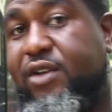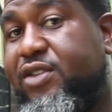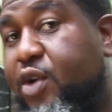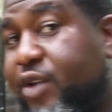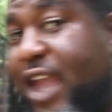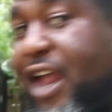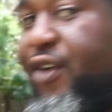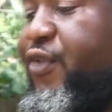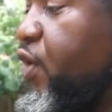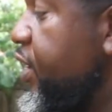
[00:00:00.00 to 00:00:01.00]
So
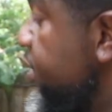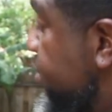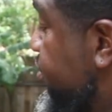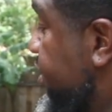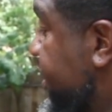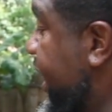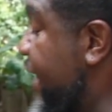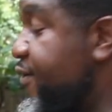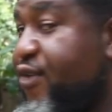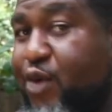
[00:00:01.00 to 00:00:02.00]
California, you look
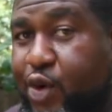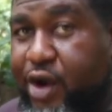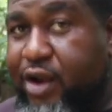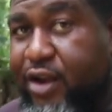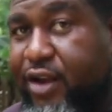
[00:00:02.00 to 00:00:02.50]
out for